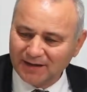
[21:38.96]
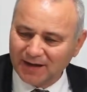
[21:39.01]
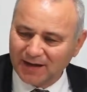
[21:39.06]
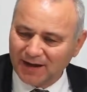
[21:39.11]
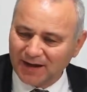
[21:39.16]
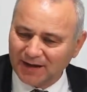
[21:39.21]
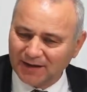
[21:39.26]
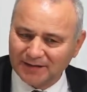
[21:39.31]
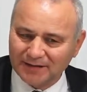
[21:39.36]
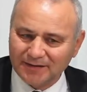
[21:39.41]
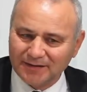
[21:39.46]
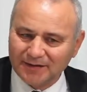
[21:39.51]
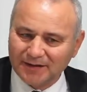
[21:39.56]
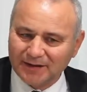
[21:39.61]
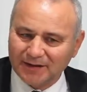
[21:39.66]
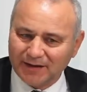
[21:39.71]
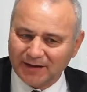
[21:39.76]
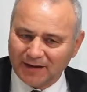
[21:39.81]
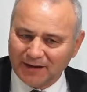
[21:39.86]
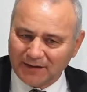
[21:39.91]
And
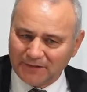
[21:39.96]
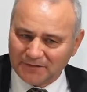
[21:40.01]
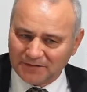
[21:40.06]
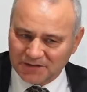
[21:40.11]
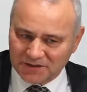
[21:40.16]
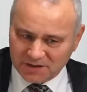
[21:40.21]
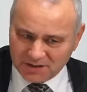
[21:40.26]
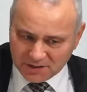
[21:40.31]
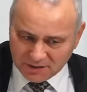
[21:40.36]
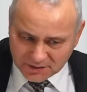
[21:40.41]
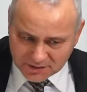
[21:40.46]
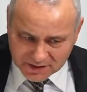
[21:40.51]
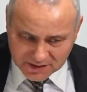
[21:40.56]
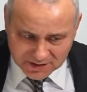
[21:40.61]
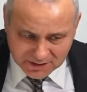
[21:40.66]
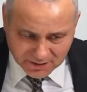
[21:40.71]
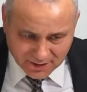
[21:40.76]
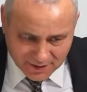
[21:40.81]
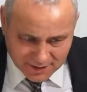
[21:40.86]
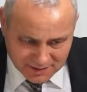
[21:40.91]
if she or he
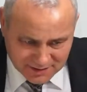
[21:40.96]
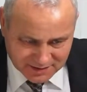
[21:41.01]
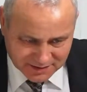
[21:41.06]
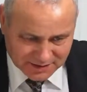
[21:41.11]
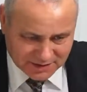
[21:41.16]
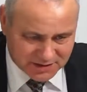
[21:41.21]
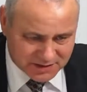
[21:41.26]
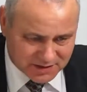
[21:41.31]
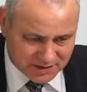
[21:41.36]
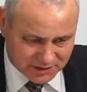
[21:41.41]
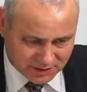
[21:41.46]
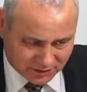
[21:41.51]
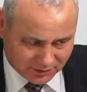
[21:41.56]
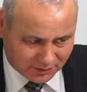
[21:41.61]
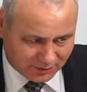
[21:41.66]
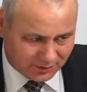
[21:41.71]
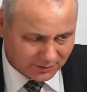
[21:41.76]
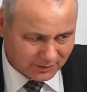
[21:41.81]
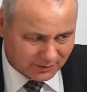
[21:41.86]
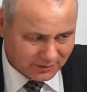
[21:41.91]
lost his
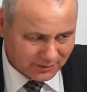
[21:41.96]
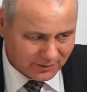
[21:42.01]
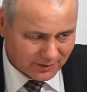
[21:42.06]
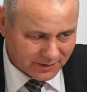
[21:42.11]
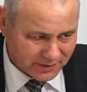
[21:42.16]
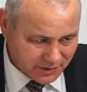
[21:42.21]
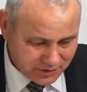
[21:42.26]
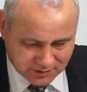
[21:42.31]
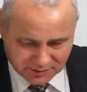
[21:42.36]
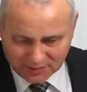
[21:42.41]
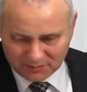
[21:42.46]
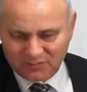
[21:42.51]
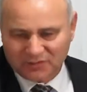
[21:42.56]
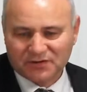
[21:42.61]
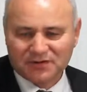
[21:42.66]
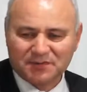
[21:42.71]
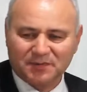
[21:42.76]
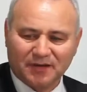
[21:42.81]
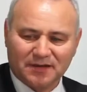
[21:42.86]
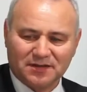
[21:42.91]
soul, you're going to be
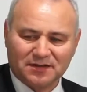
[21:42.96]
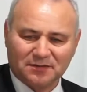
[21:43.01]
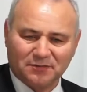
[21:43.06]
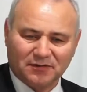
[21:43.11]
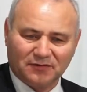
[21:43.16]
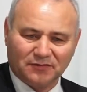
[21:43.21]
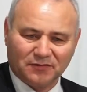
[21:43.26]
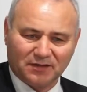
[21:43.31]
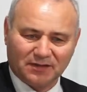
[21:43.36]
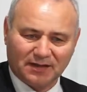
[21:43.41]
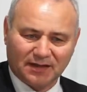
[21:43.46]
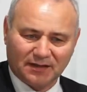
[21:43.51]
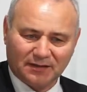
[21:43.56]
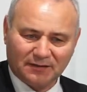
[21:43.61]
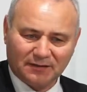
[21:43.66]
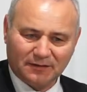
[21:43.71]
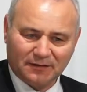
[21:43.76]
responsible for that.